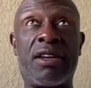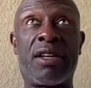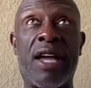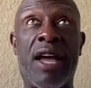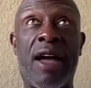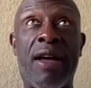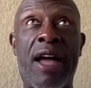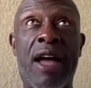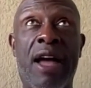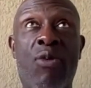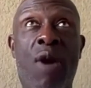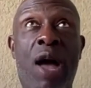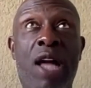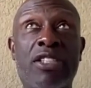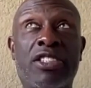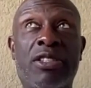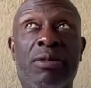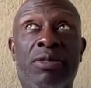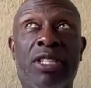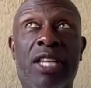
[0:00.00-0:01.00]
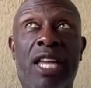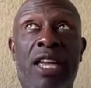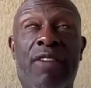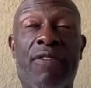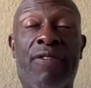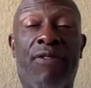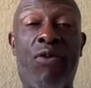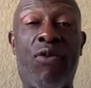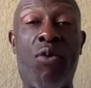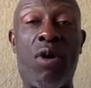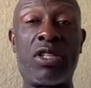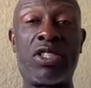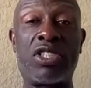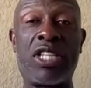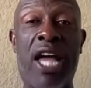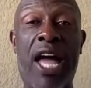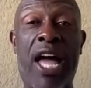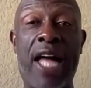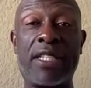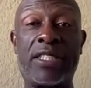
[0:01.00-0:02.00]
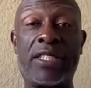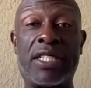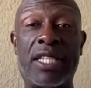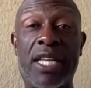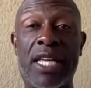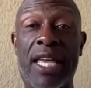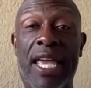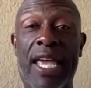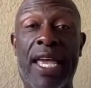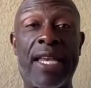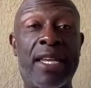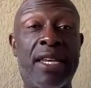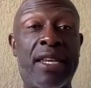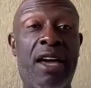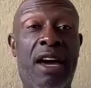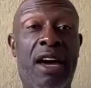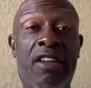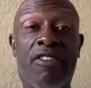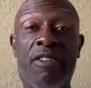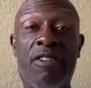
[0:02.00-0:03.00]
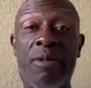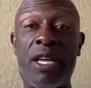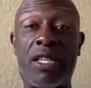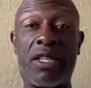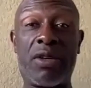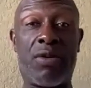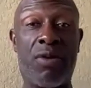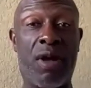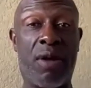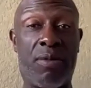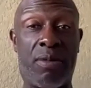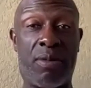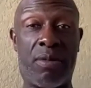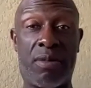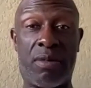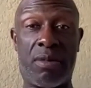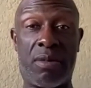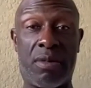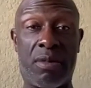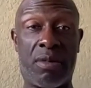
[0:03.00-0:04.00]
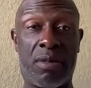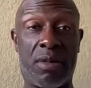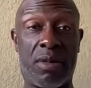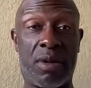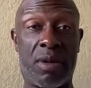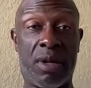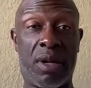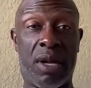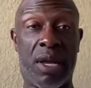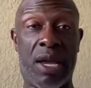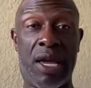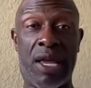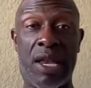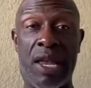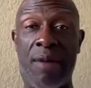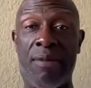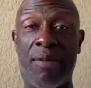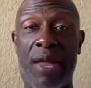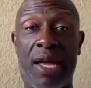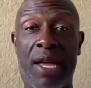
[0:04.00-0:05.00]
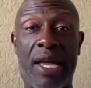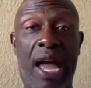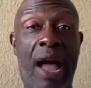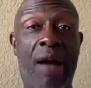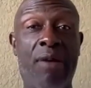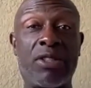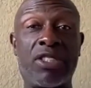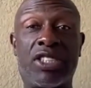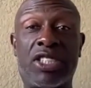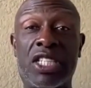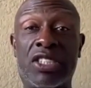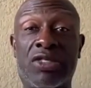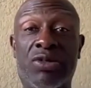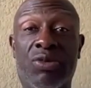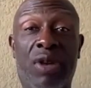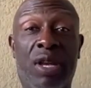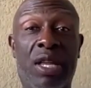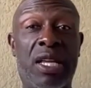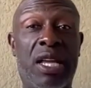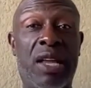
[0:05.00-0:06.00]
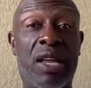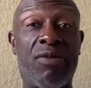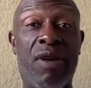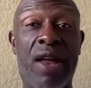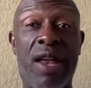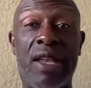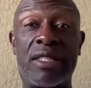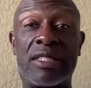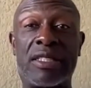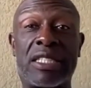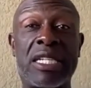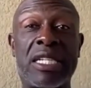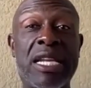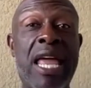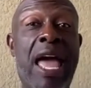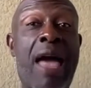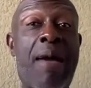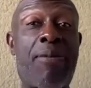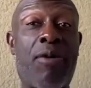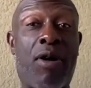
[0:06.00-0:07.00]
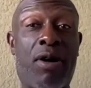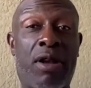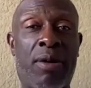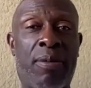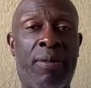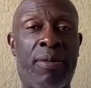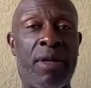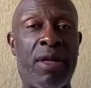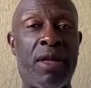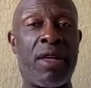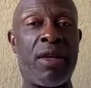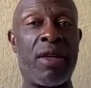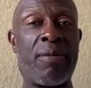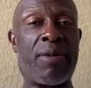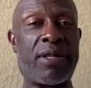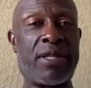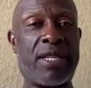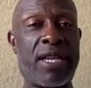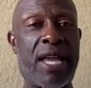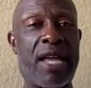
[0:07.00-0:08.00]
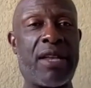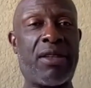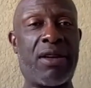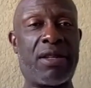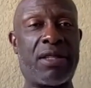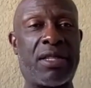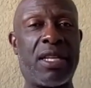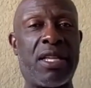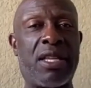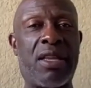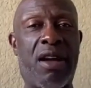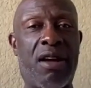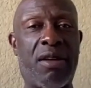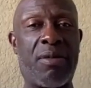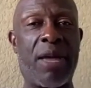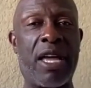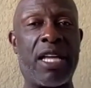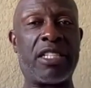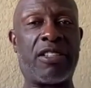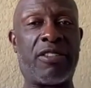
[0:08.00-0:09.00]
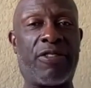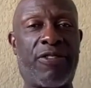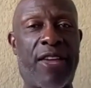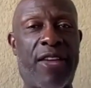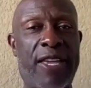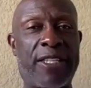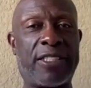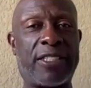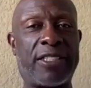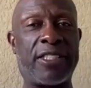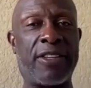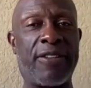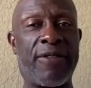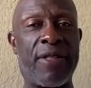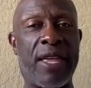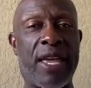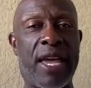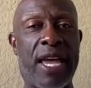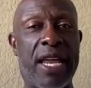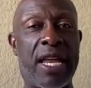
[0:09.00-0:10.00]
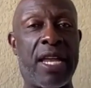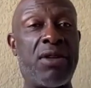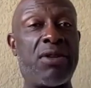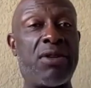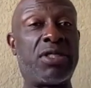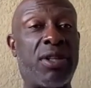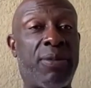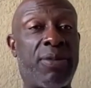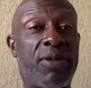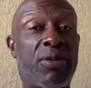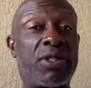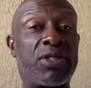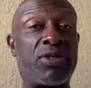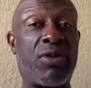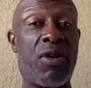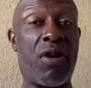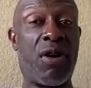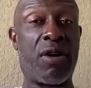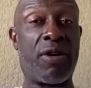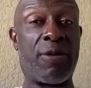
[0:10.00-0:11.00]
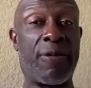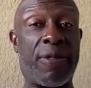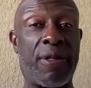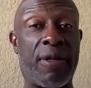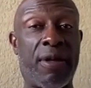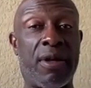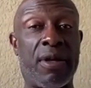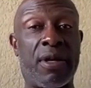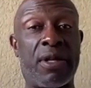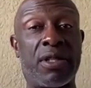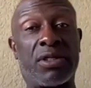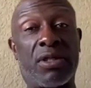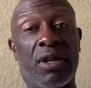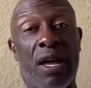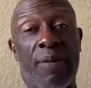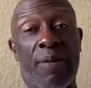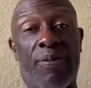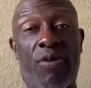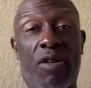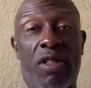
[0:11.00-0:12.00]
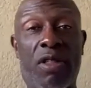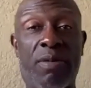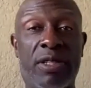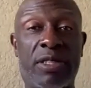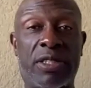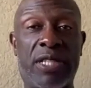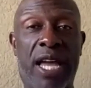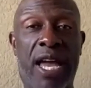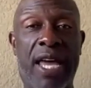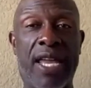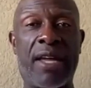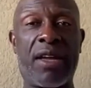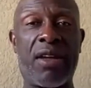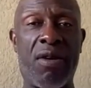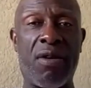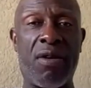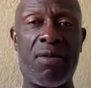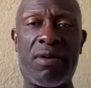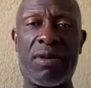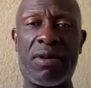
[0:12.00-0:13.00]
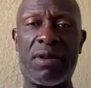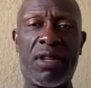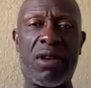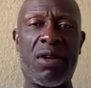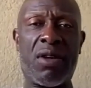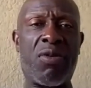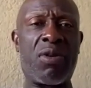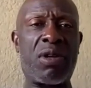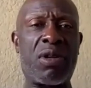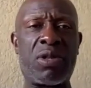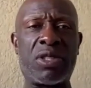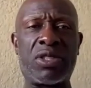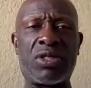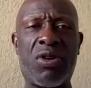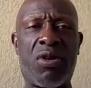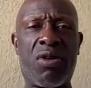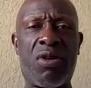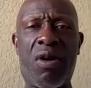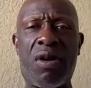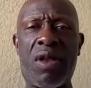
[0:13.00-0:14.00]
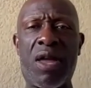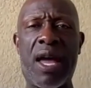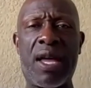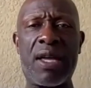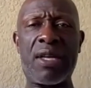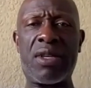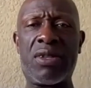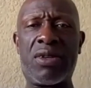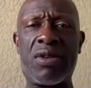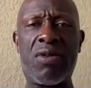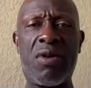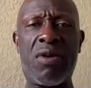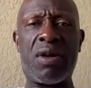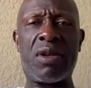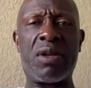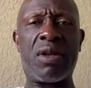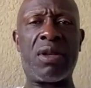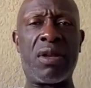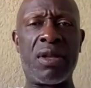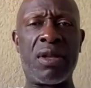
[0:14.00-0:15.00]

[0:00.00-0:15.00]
I watched him take 4 shots, and none of them hit the rim. And I'm like, I was just really getting ready to snap on him. But then I looked in the young man's face, and I knew something was wrong. So I pulled him aside and I go, what's going on? How you doing?